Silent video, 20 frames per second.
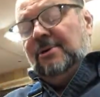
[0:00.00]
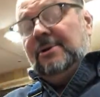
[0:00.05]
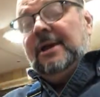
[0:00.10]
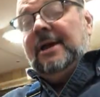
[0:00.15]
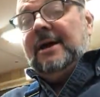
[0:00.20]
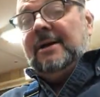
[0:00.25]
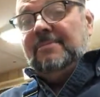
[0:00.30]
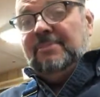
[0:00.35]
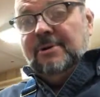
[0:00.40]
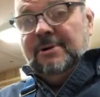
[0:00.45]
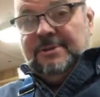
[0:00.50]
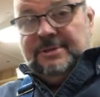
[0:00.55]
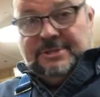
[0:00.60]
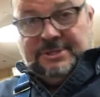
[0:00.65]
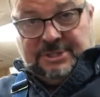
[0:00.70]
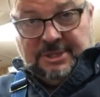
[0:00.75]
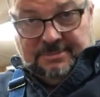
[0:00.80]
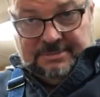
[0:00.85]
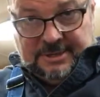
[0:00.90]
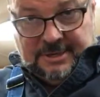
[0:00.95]
yeah, boy, there's
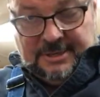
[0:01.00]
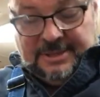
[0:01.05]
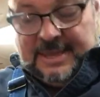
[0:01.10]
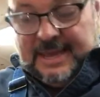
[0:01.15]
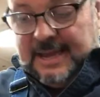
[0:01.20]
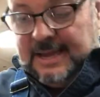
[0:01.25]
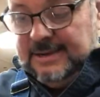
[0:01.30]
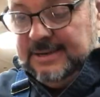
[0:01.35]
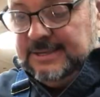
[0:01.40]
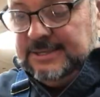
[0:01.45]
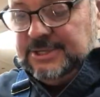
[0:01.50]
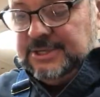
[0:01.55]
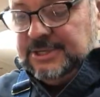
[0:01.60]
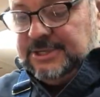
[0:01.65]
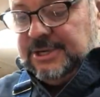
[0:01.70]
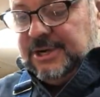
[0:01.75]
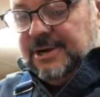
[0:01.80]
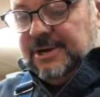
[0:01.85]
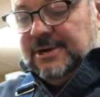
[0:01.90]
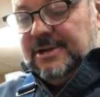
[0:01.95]
something to that, isn't
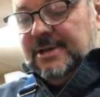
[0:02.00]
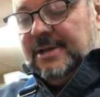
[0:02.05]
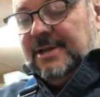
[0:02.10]
there?